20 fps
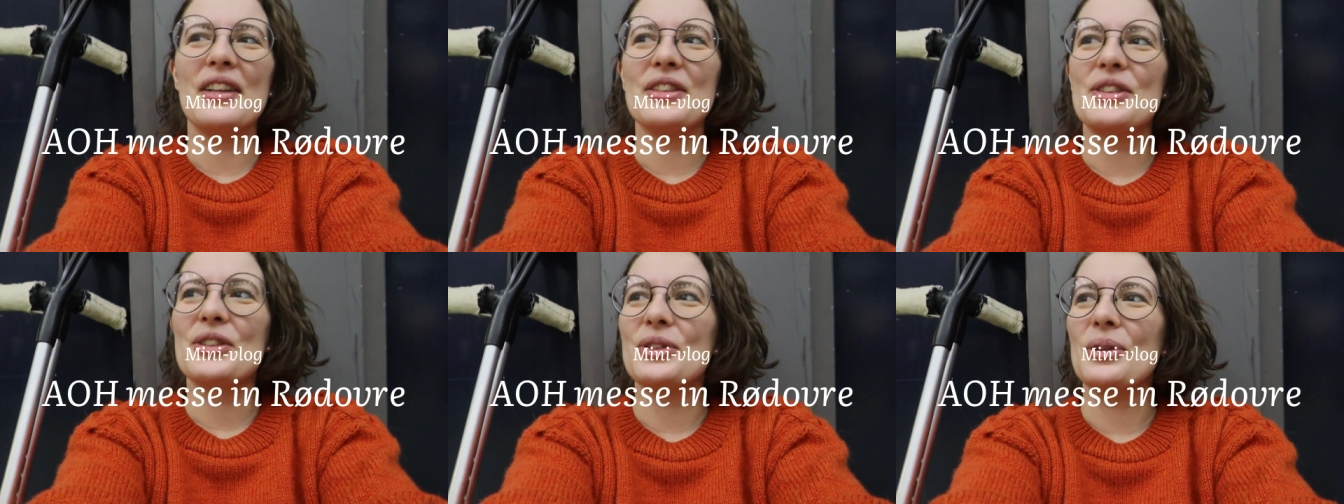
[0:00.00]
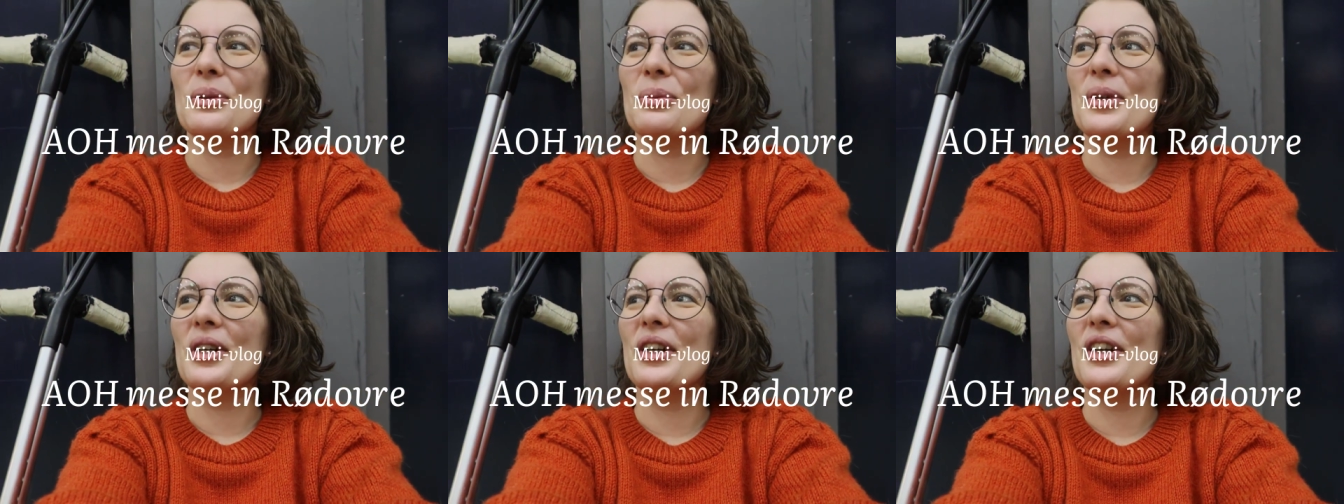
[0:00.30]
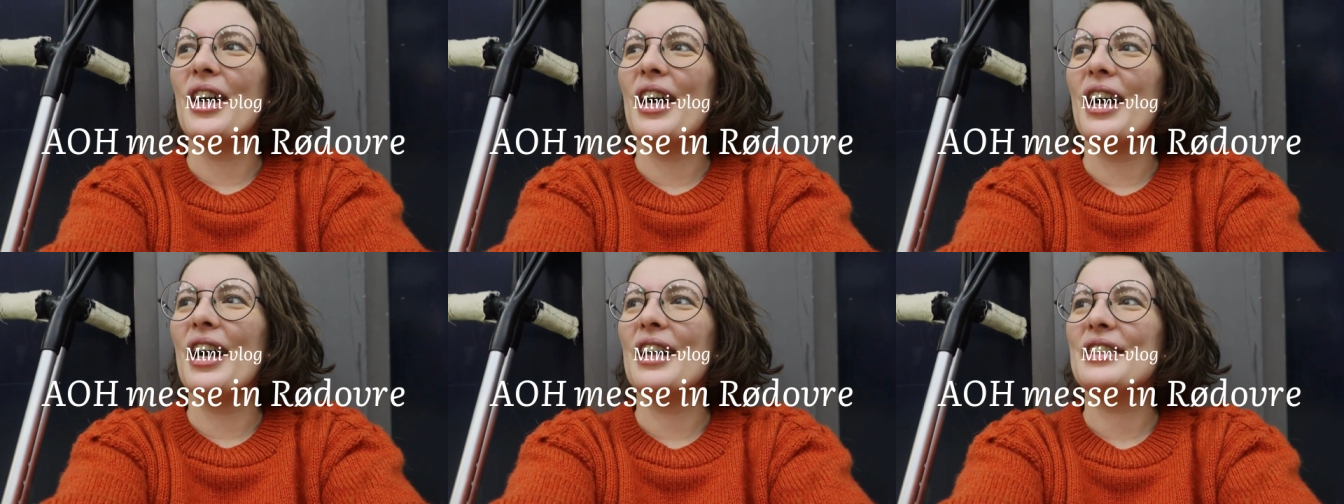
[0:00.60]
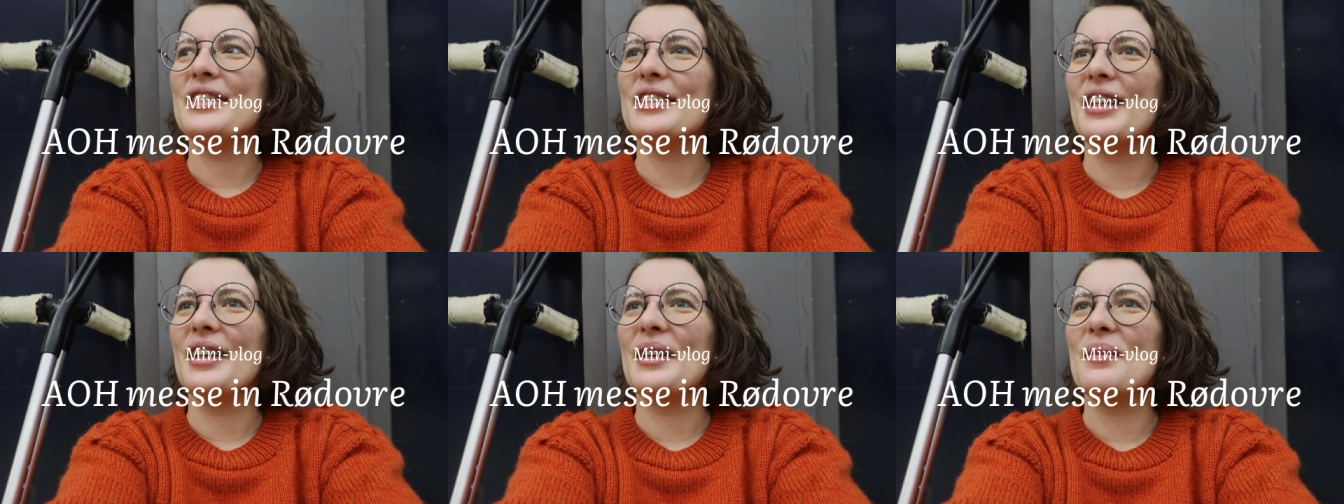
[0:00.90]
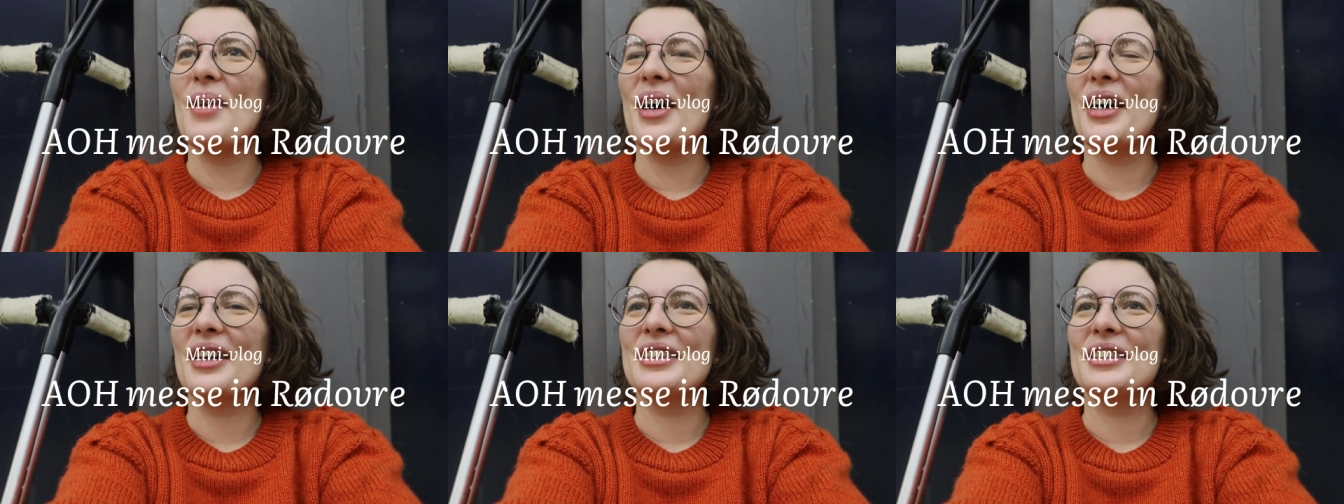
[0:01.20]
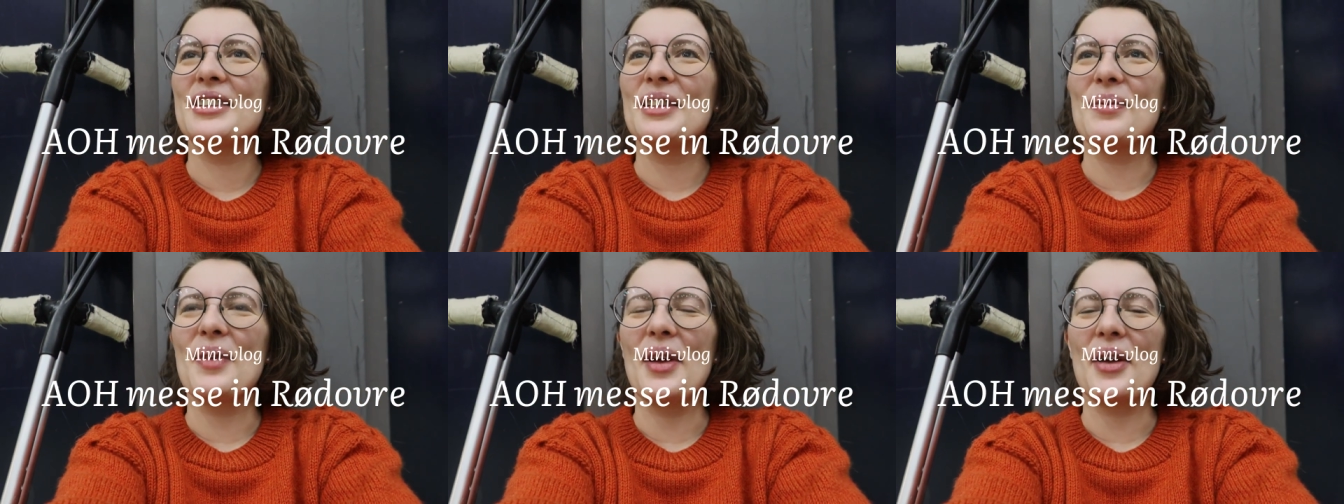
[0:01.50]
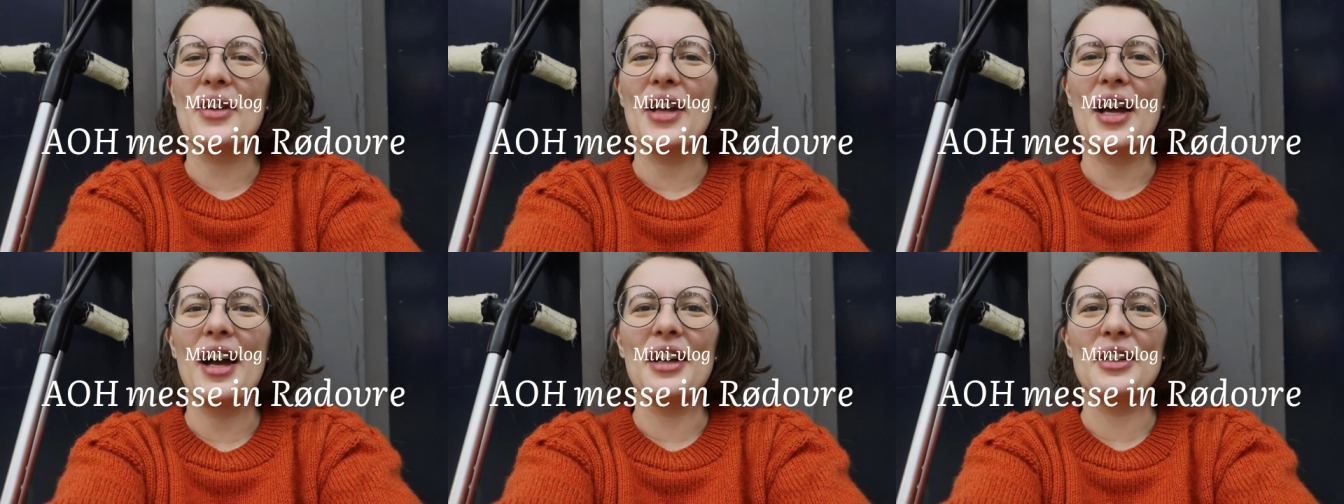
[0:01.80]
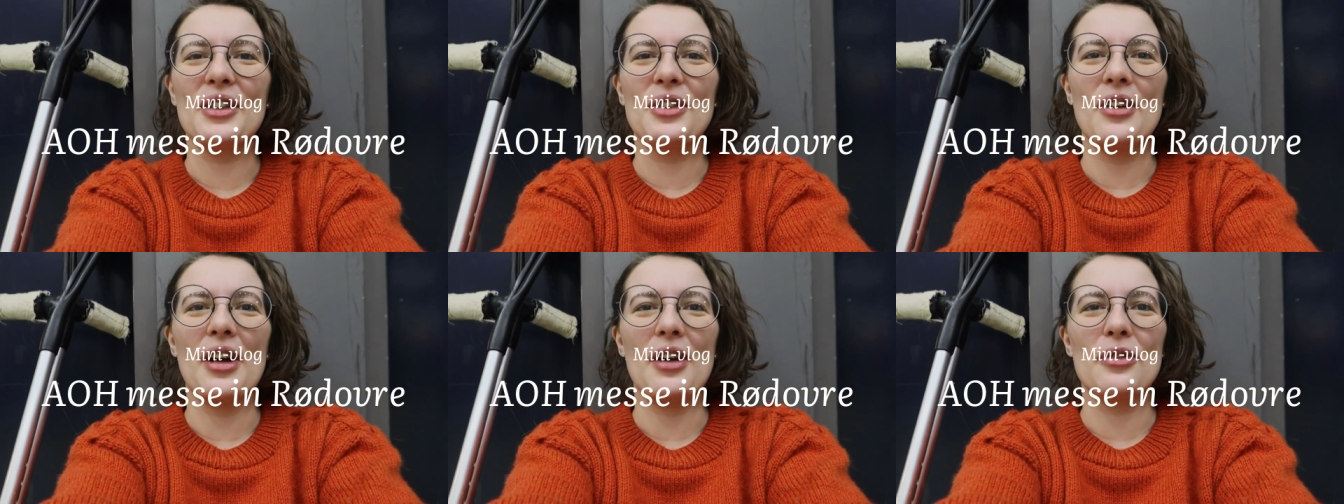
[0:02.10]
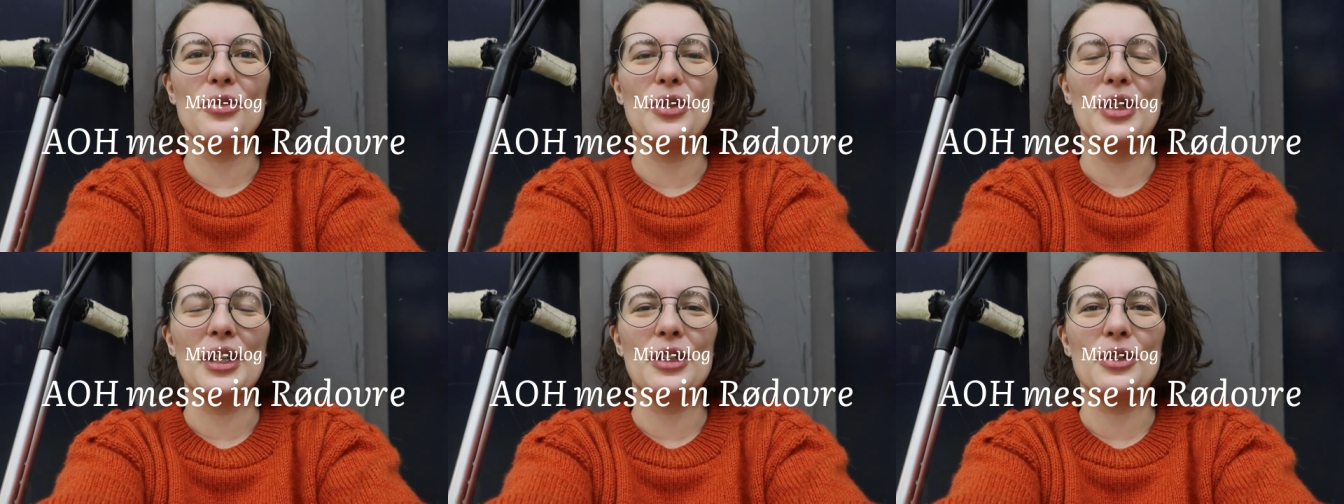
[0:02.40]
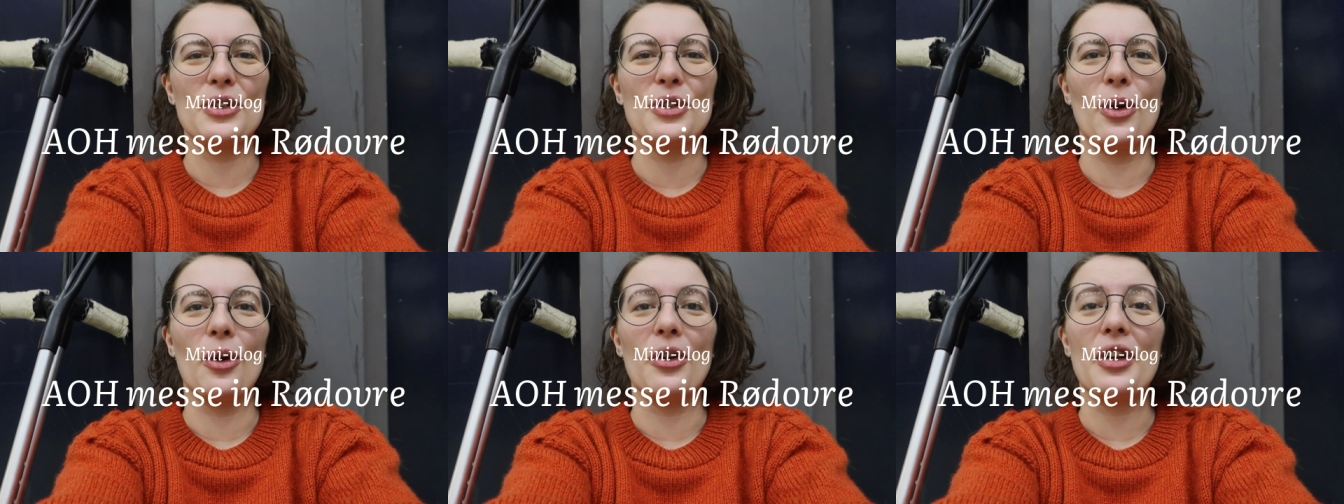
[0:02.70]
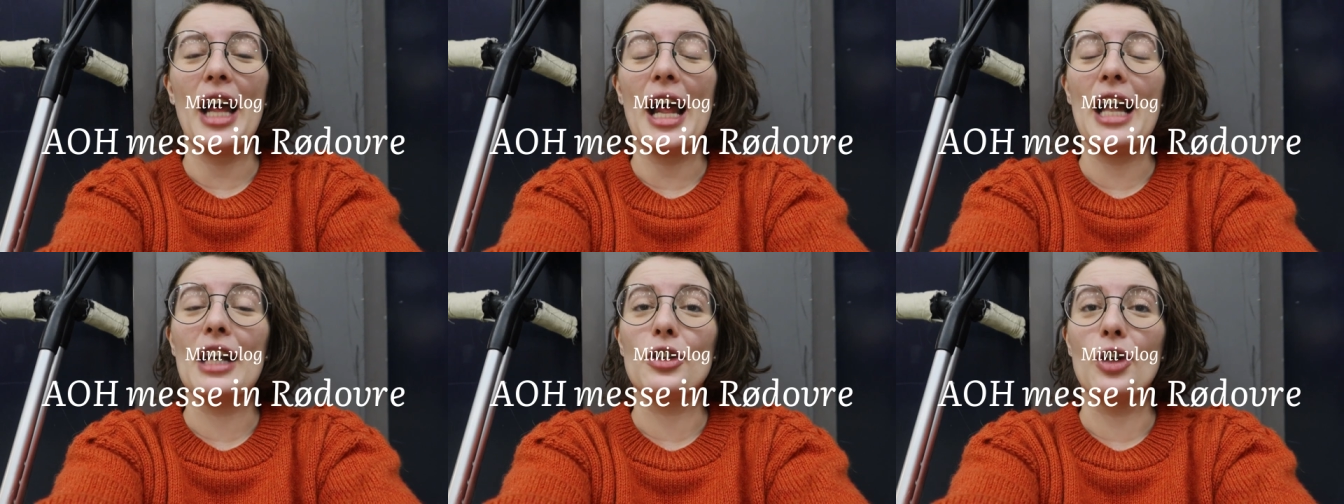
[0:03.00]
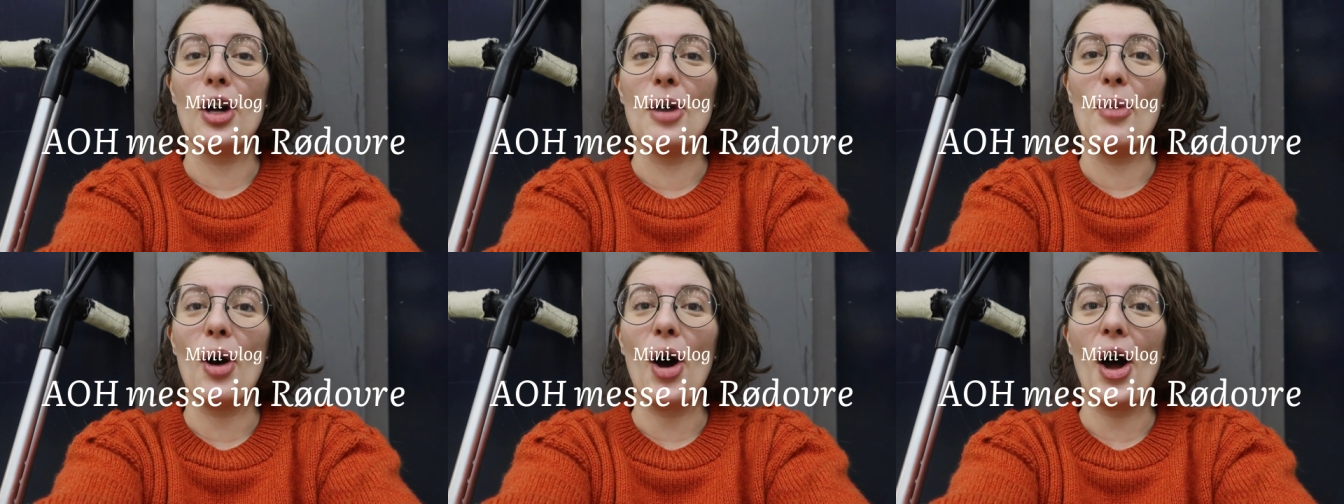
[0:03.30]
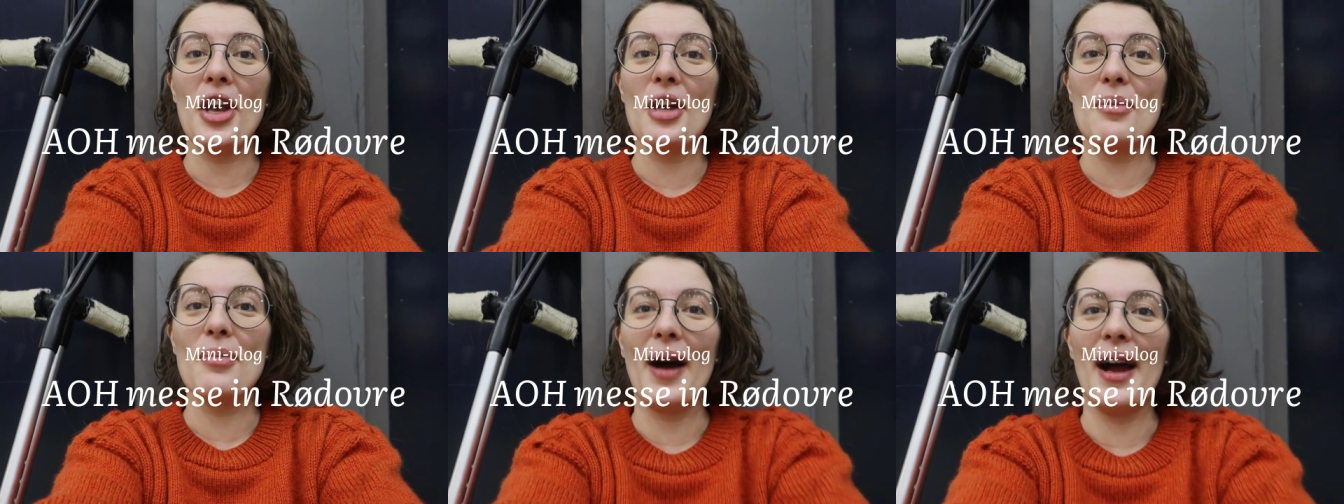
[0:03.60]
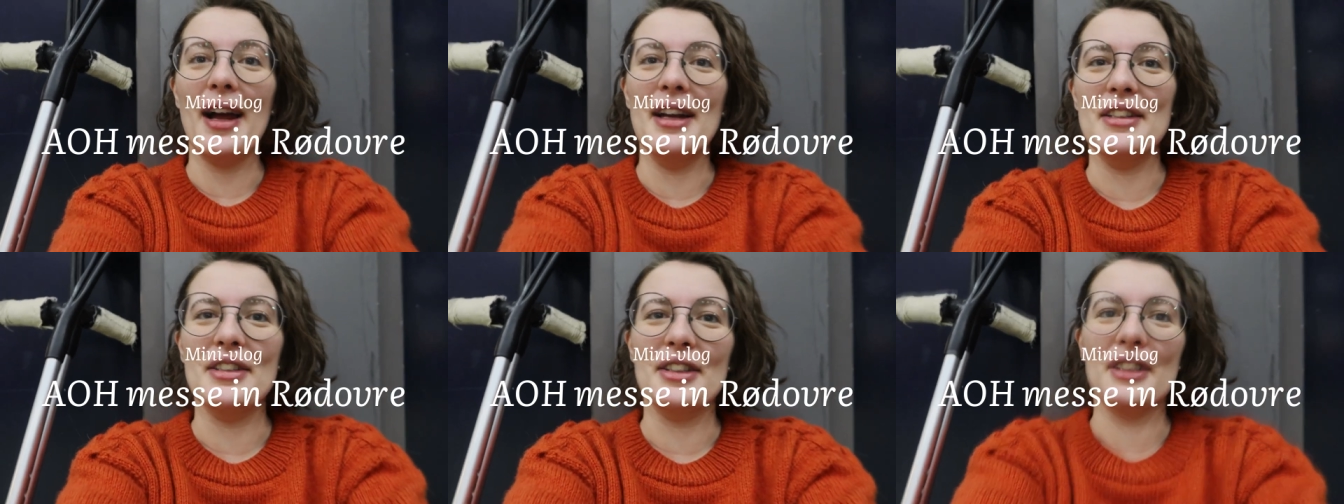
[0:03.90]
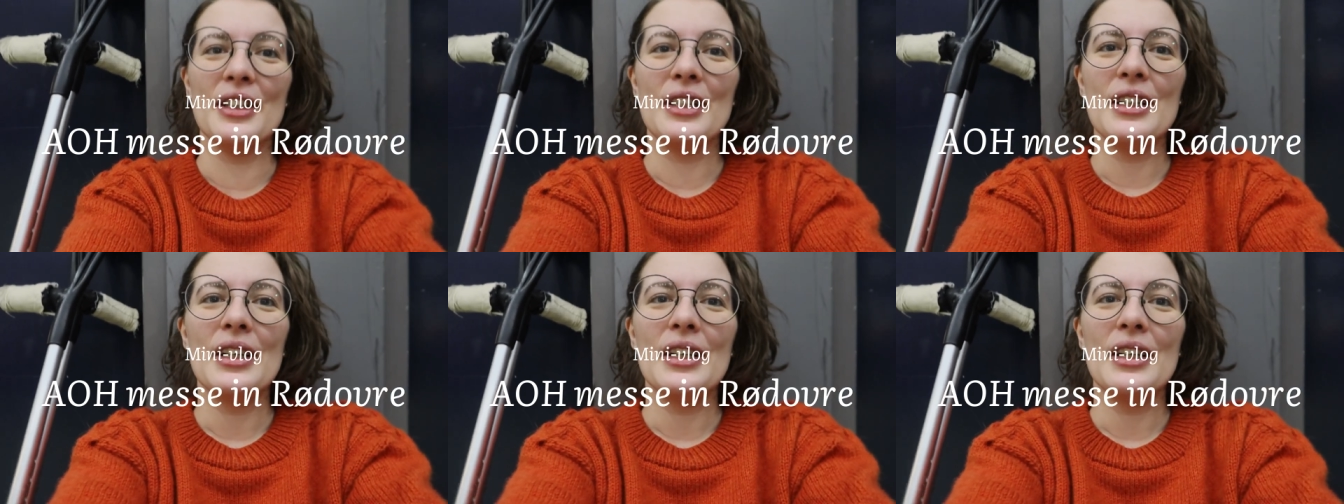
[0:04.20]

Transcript: so we're at a market about handcrafting. It's called Alt om Håndarbejde